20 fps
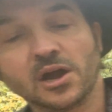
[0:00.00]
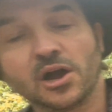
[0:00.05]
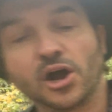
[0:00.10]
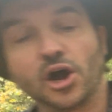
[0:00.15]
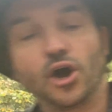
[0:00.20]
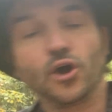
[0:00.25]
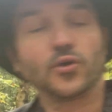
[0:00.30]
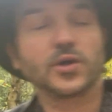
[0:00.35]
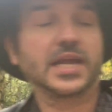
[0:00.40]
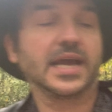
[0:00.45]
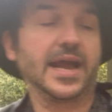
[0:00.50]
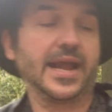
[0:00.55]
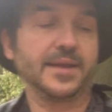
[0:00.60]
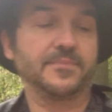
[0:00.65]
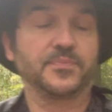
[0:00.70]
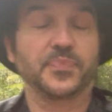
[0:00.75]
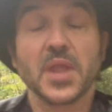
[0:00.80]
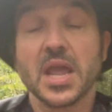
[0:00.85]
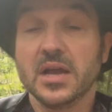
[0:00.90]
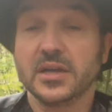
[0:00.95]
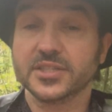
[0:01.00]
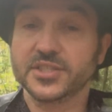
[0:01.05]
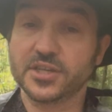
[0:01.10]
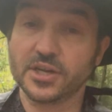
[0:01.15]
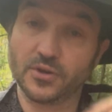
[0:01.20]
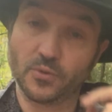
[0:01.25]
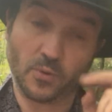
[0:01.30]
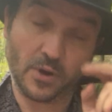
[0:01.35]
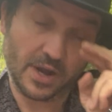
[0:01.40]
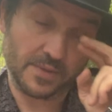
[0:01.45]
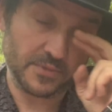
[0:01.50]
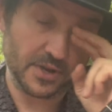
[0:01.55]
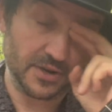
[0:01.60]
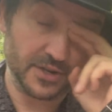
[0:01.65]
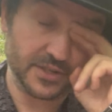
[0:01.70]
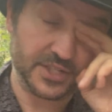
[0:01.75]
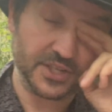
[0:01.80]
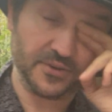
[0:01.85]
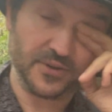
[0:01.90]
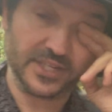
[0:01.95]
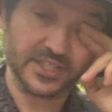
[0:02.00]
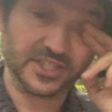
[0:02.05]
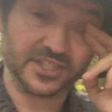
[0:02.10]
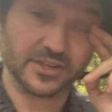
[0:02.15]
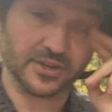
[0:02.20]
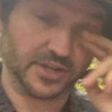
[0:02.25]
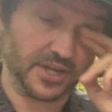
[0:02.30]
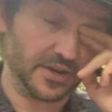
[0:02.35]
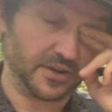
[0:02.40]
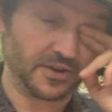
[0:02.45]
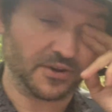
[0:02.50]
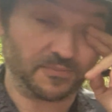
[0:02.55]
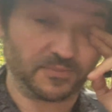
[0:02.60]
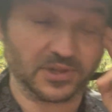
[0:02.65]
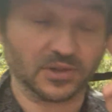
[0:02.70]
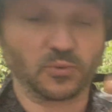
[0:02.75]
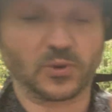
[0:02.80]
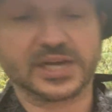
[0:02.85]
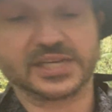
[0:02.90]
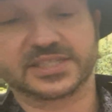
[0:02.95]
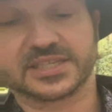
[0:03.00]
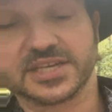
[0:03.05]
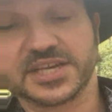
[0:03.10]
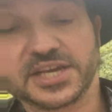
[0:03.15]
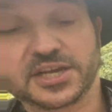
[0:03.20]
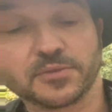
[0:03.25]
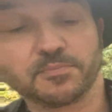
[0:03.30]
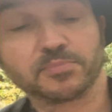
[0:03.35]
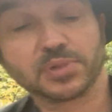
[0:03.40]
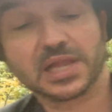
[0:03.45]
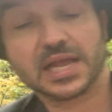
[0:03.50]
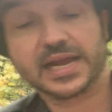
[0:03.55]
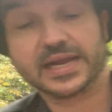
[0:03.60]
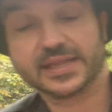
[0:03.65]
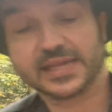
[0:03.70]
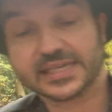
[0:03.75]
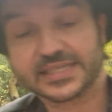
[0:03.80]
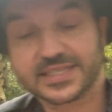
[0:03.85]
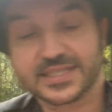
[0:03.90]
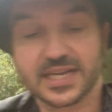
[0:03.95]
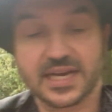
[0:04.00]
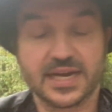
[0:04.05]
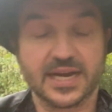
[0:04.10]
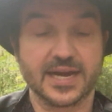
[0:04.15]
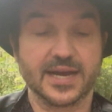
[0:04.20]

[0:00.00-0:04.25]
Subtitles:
Okay, so what I'm going to do is show you a couple of ways that you can play this.